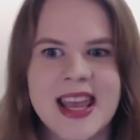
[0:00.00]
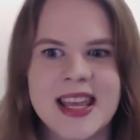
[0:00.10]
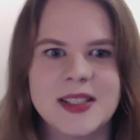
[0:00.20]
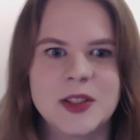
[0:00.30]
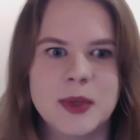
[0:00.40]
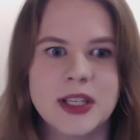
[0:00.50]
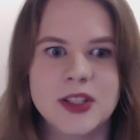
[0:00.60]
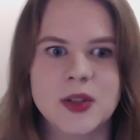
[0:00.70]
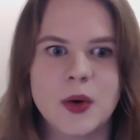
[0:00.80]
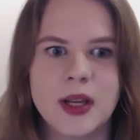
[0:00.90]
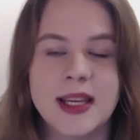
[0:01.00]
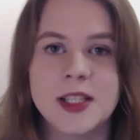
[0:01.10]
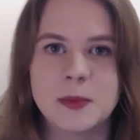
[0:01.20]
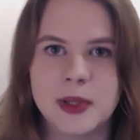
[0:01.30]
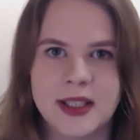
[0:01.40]
is to make sure
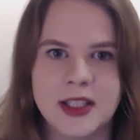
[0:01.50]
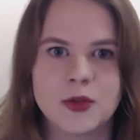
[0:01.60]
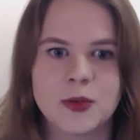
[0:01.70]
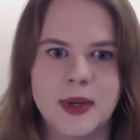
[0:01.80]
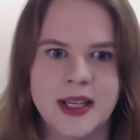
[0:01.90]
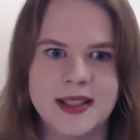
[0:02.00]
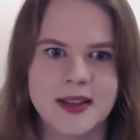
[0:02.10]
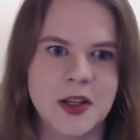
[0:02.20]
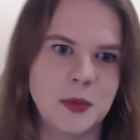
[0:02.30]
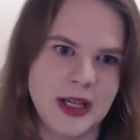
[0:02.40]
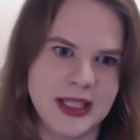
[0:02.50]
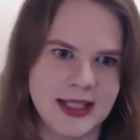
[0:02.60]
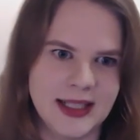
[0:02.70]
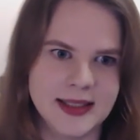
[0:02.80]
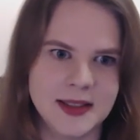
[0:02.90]
each plugin remains
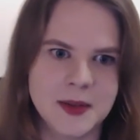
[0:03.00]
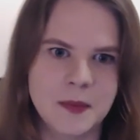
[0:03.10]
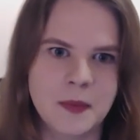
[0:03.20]
unopinionated.